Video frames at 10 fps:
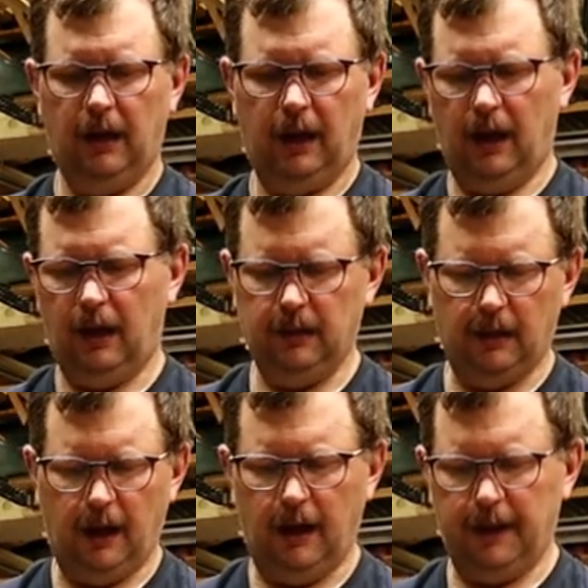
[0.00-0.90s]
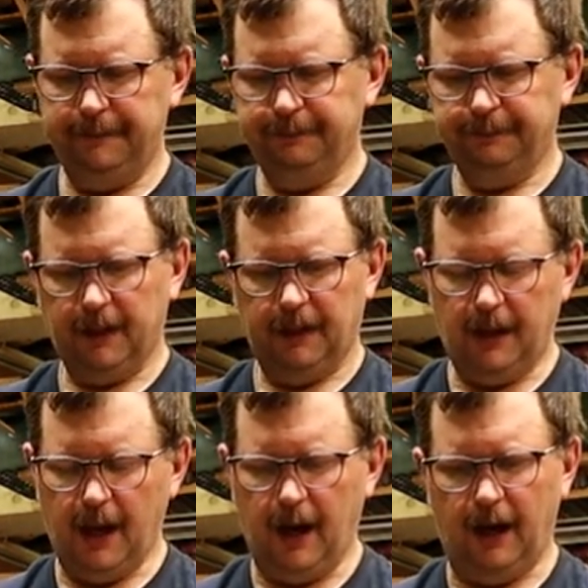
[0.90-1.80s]
and uh,
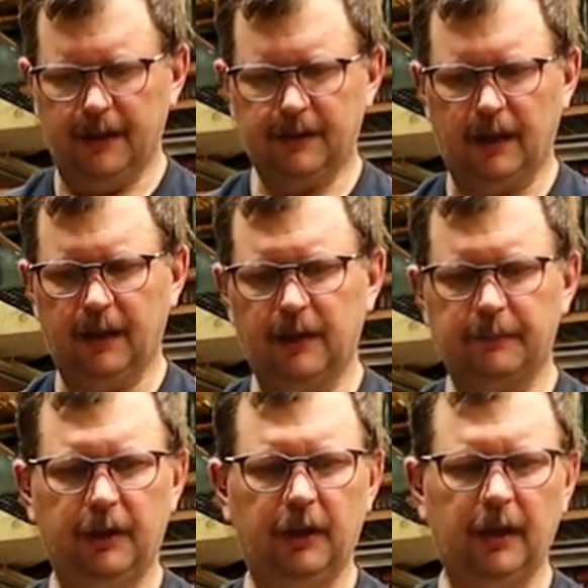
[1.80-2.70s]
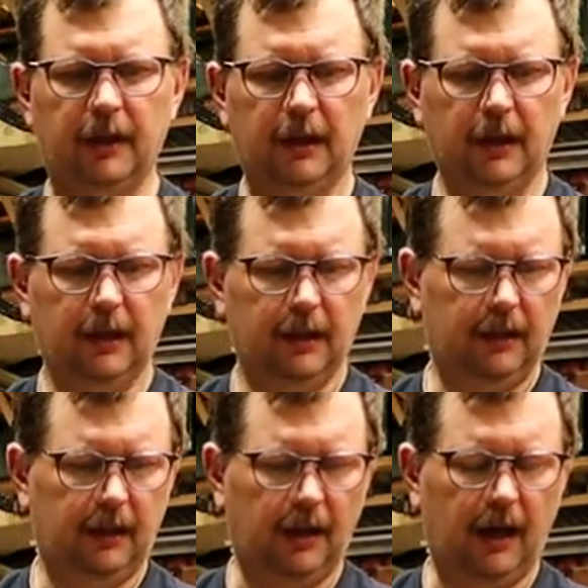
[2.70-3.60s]
yeah, it's I think it's pretty good.
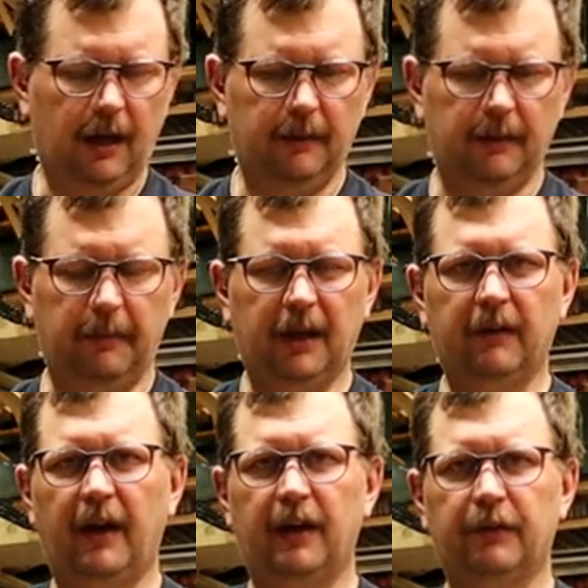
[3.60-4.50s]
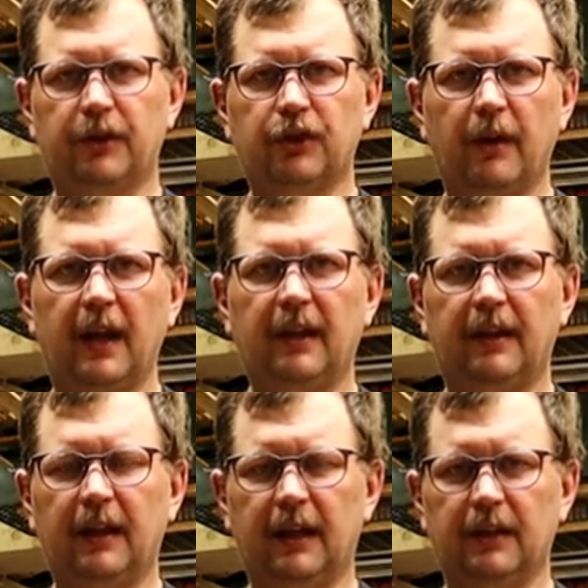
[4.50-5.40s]
The uh, the big advantage for strength, I
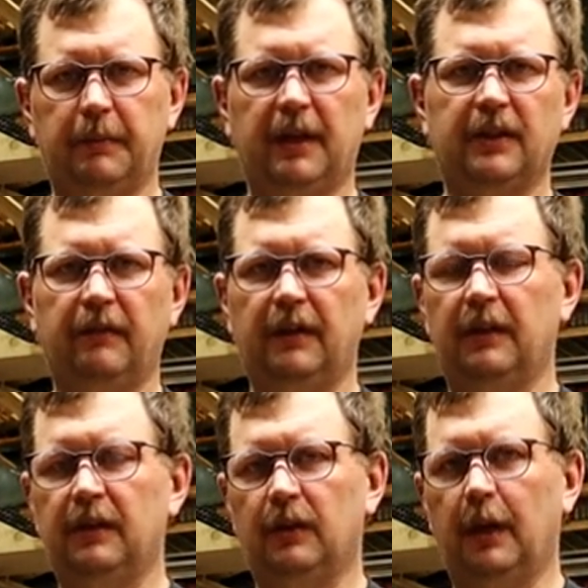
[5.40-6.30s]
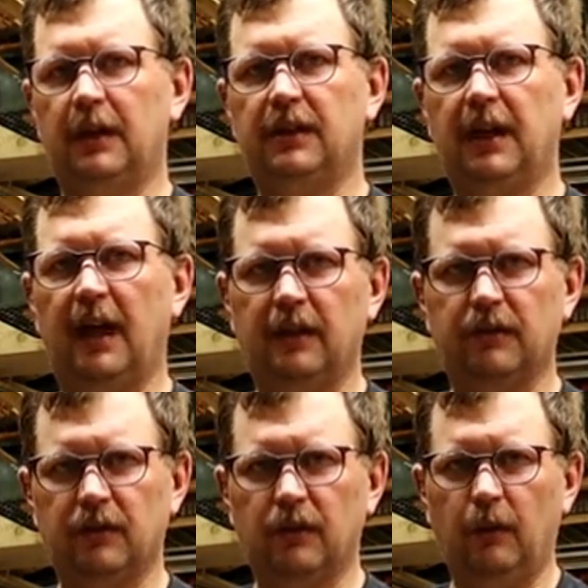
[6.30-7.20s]
think, is because of the the wedge
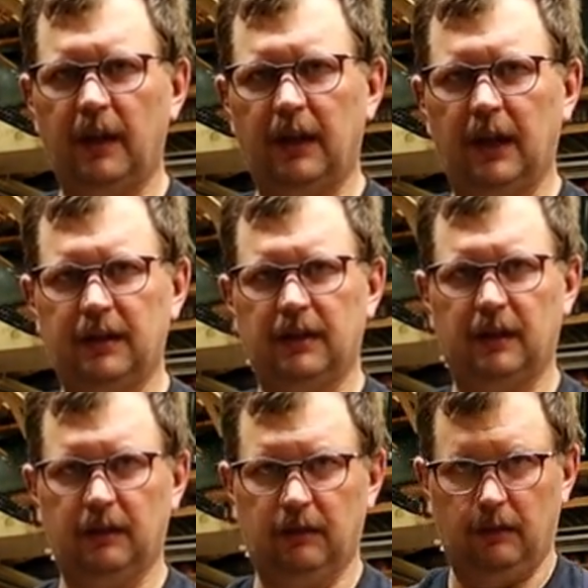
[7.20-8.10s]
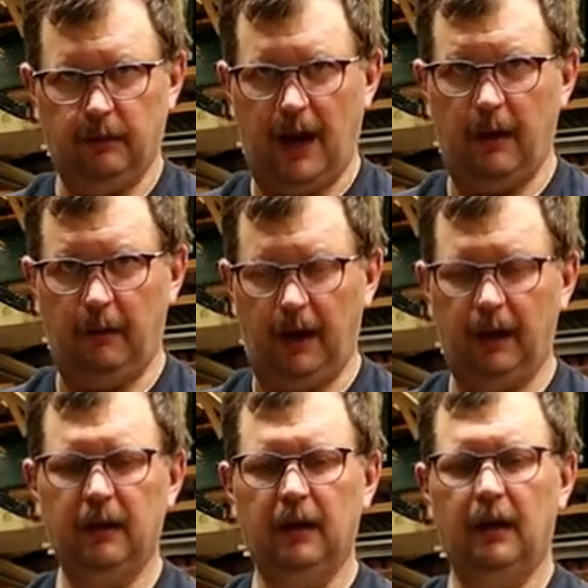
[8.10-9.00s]
tenons. There's no way the legs can go that
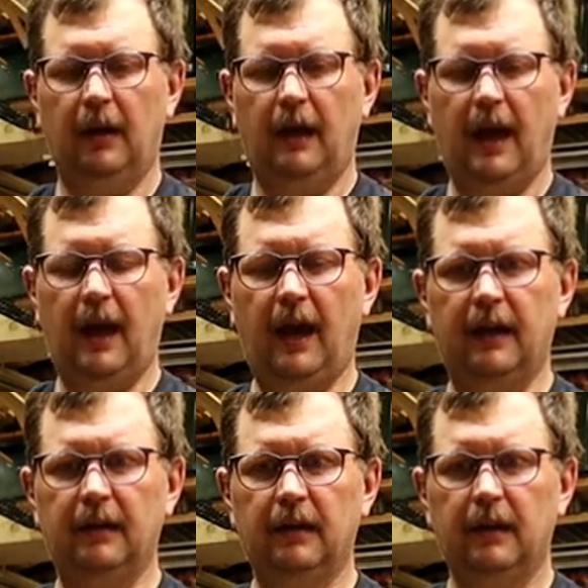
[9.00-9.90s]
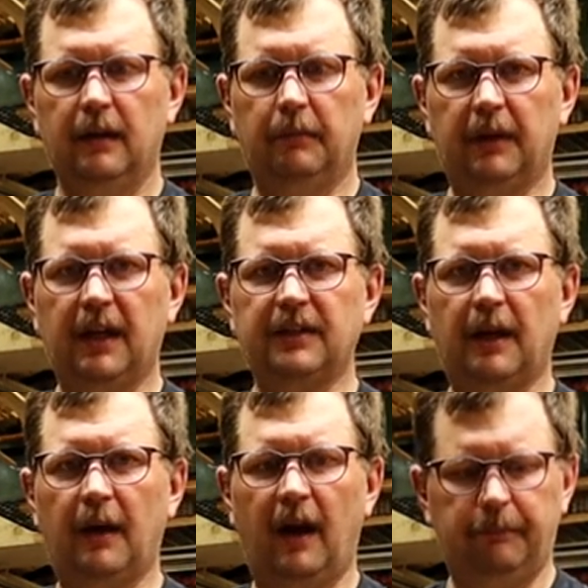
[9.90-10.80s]
way, and because
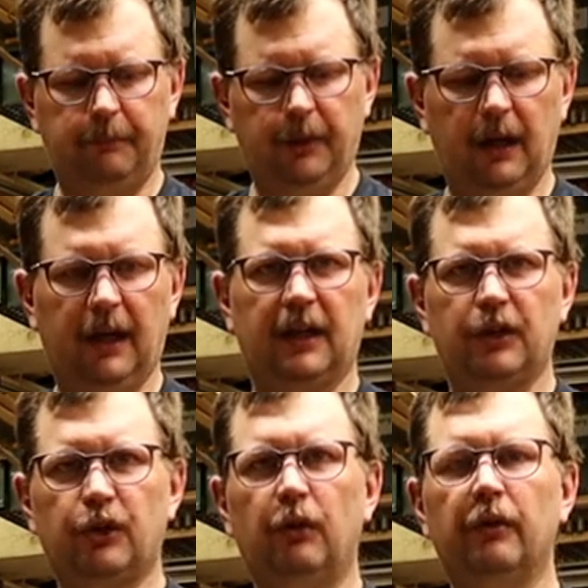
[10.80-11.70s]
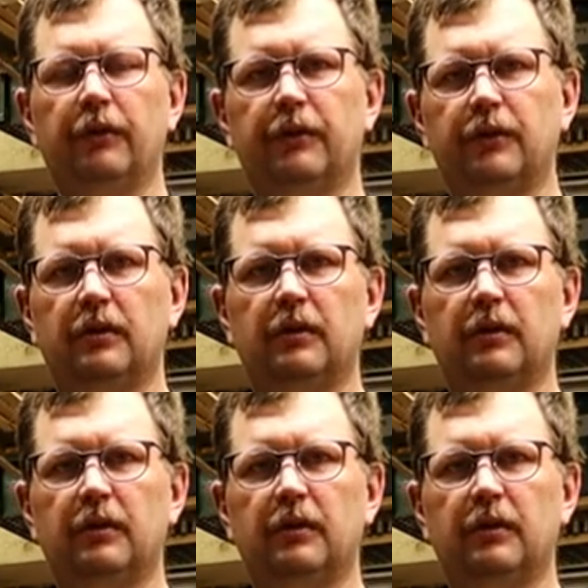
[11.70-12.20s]
I, I put like a shoulder